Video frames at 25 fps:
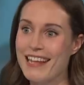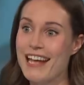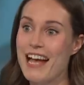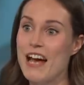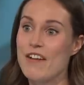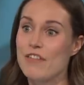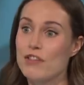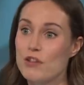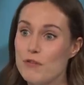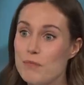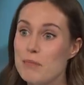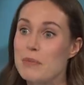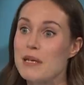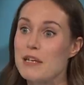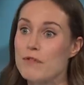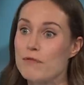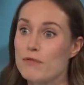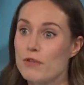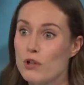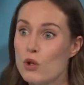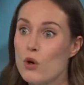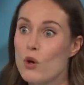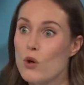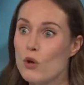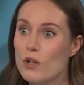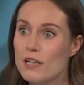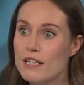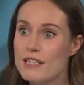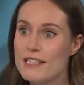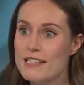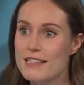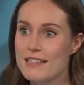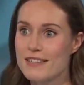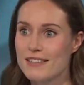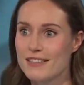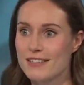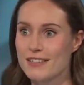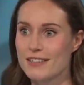they have to be
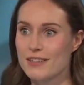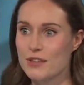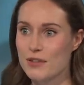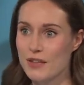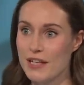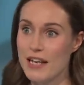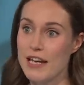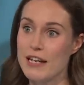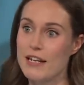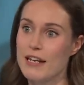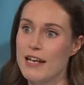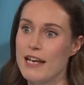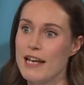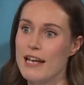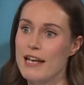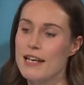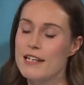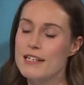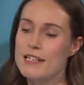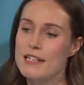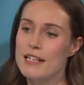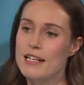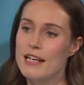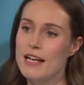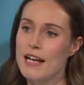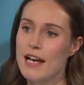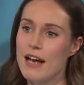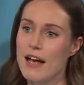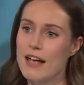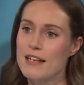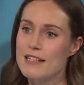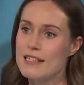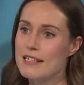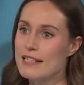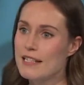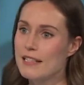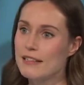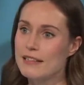flawless to get ahead,
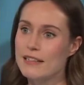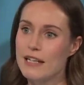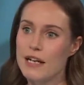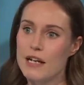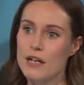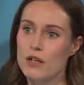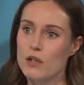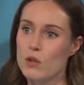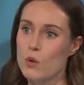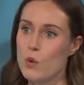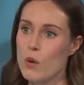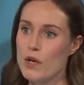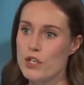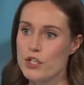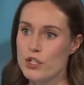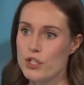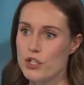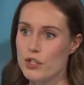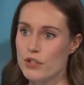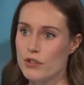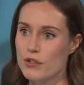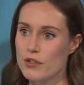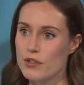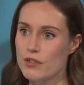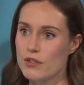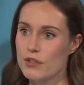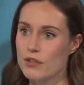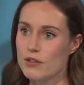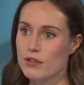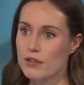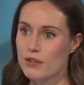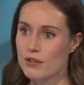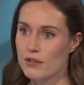and still they are questioned.